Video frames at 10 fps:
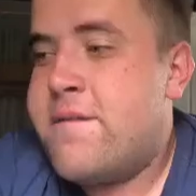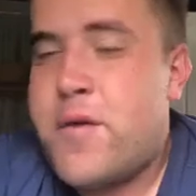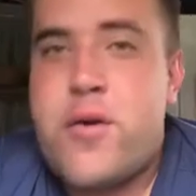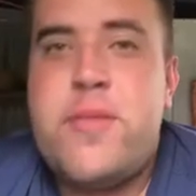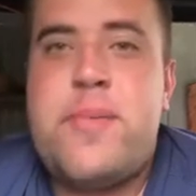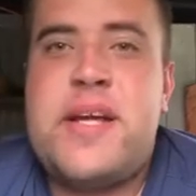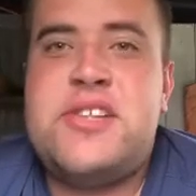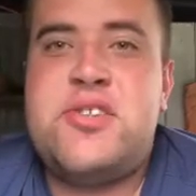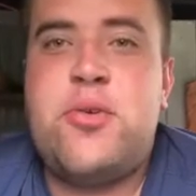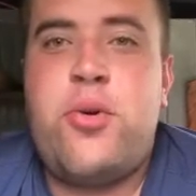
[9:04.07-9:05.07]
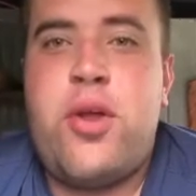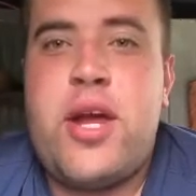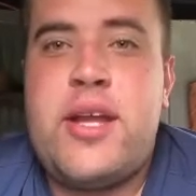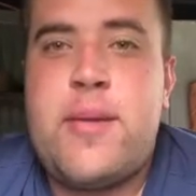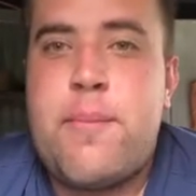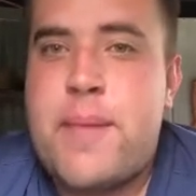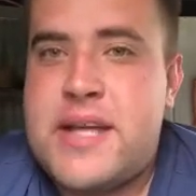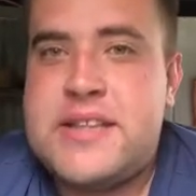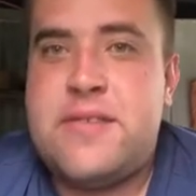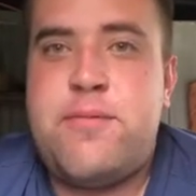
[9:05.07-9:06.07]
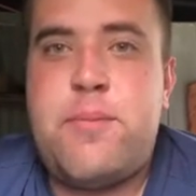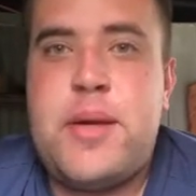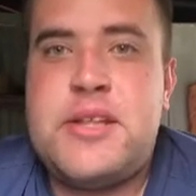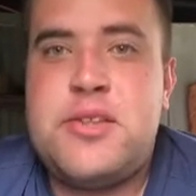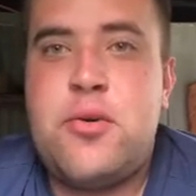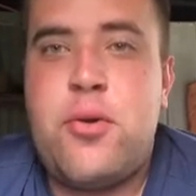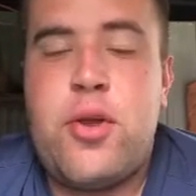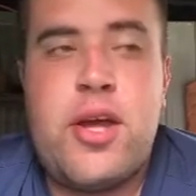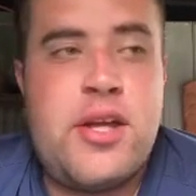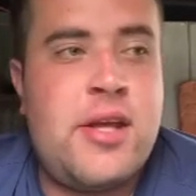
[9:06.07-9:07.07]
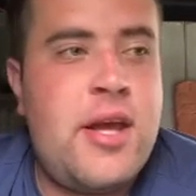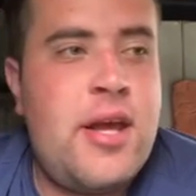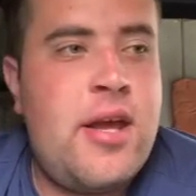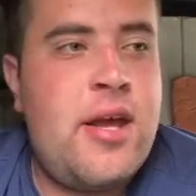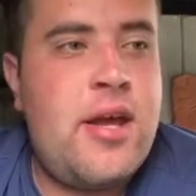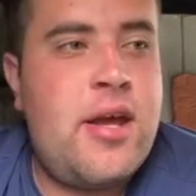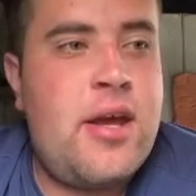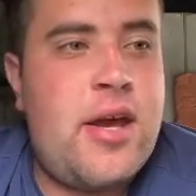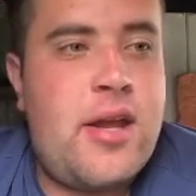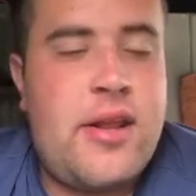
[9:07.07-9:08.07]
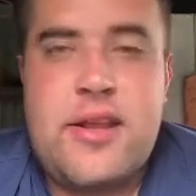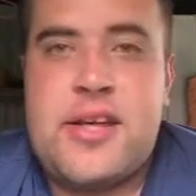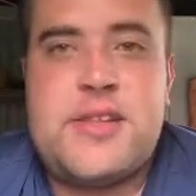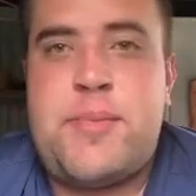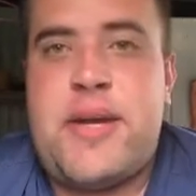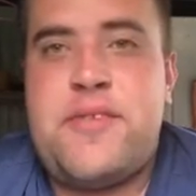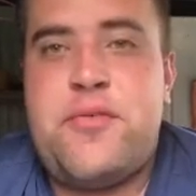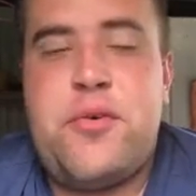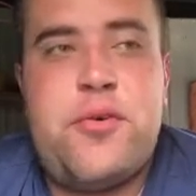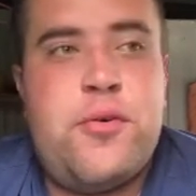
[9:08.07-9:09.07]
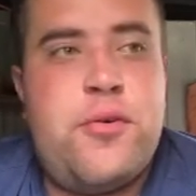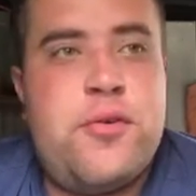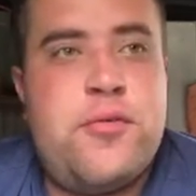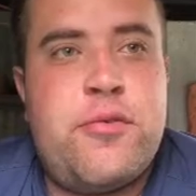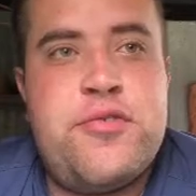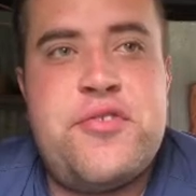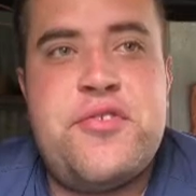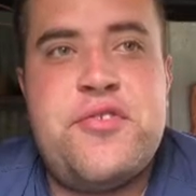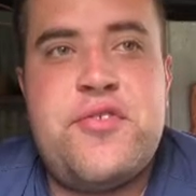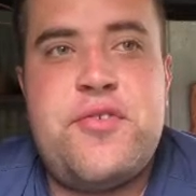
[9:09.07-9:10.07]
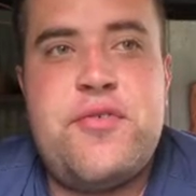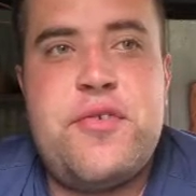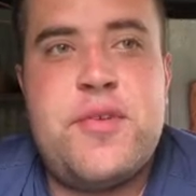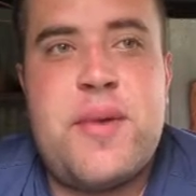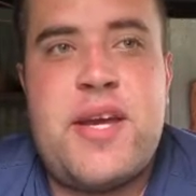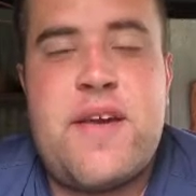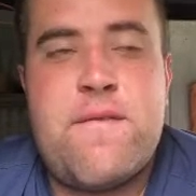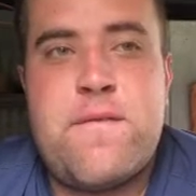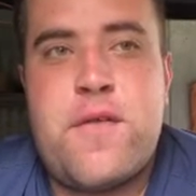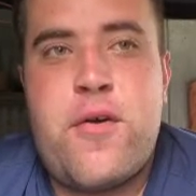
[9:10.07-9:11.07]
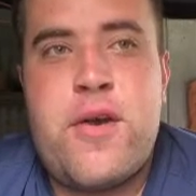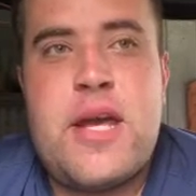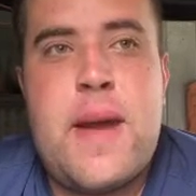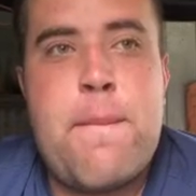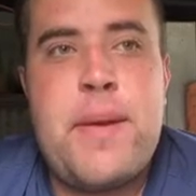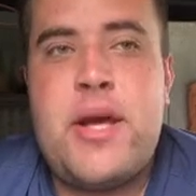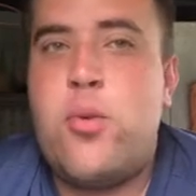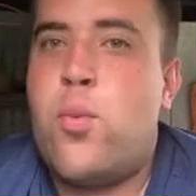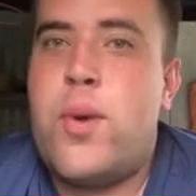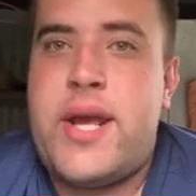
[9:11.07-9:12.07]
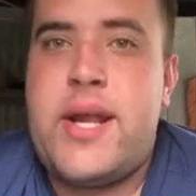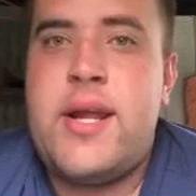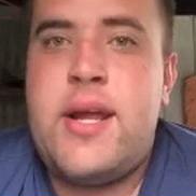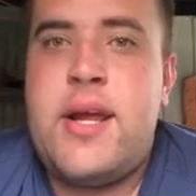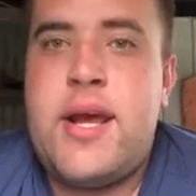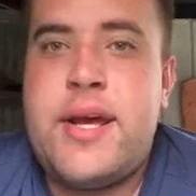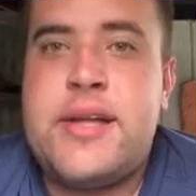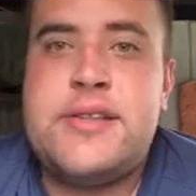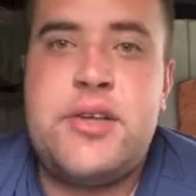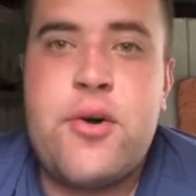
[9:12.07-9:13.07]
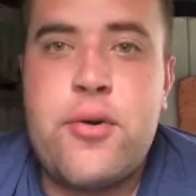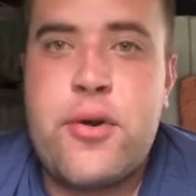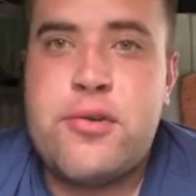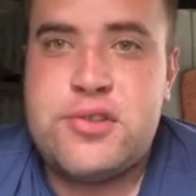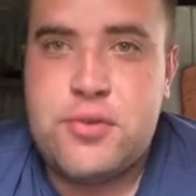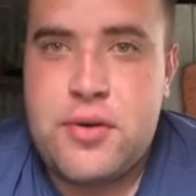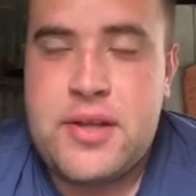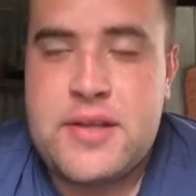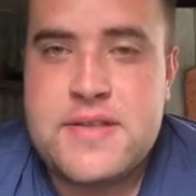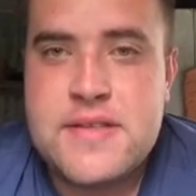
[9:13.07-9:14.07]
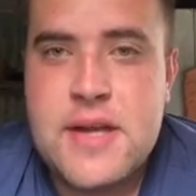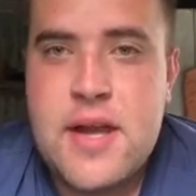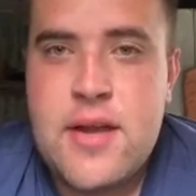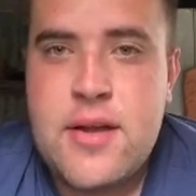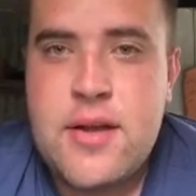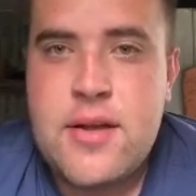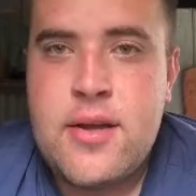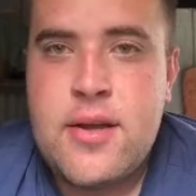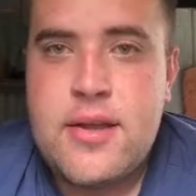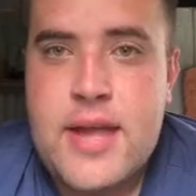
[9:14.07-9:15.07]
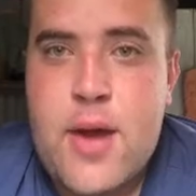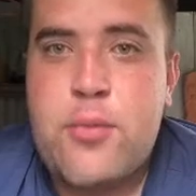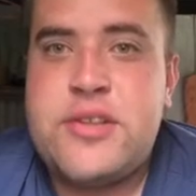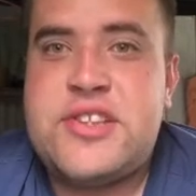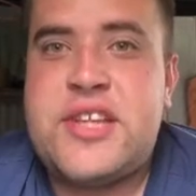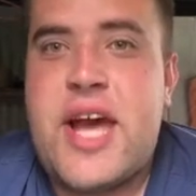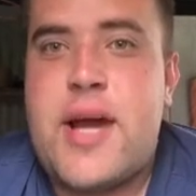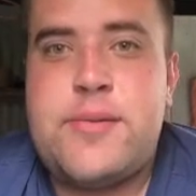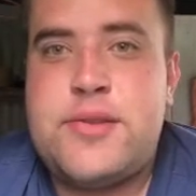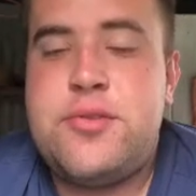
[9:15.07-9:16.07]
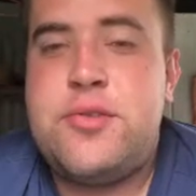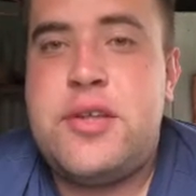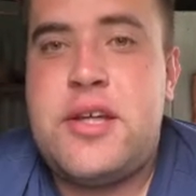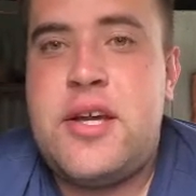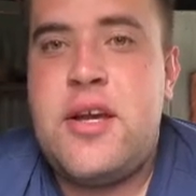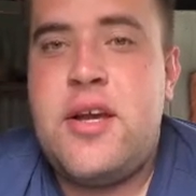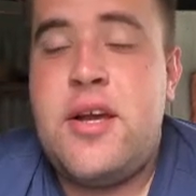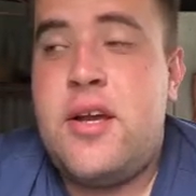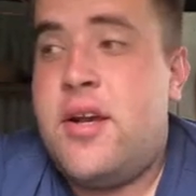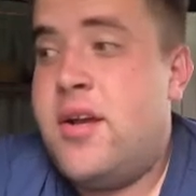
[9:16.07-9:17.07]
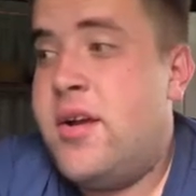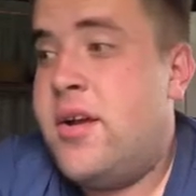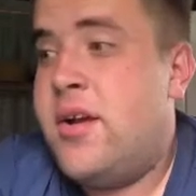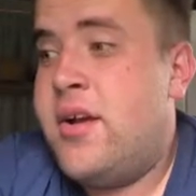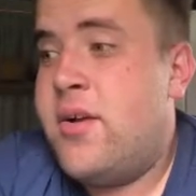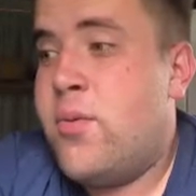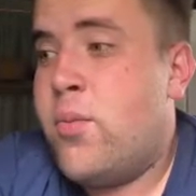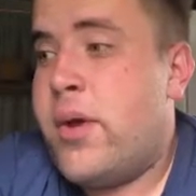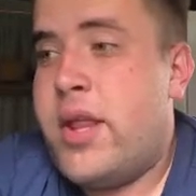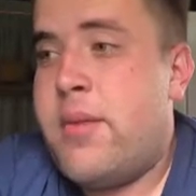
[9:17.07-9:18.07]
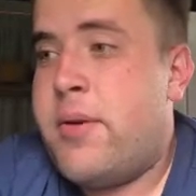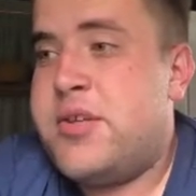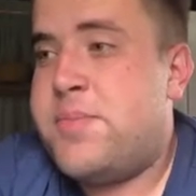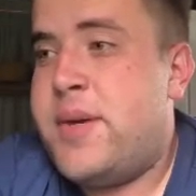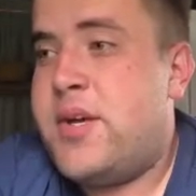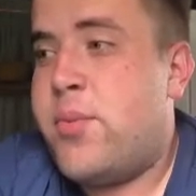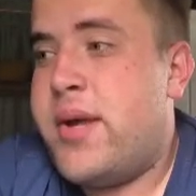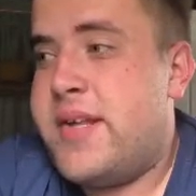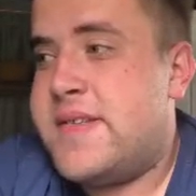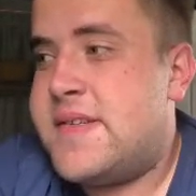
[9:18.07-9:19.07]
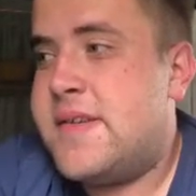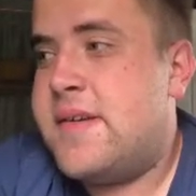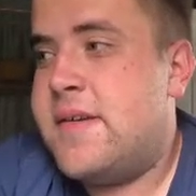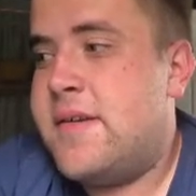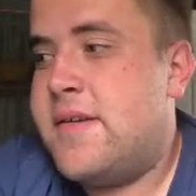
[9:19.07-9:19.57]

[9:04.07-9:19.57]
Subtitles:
Very big scoreline. Massive big scoreline. I didn't expect for the Roosters to make a very big win against the Gold Coast Titans. That was absolutely one of the most big wins.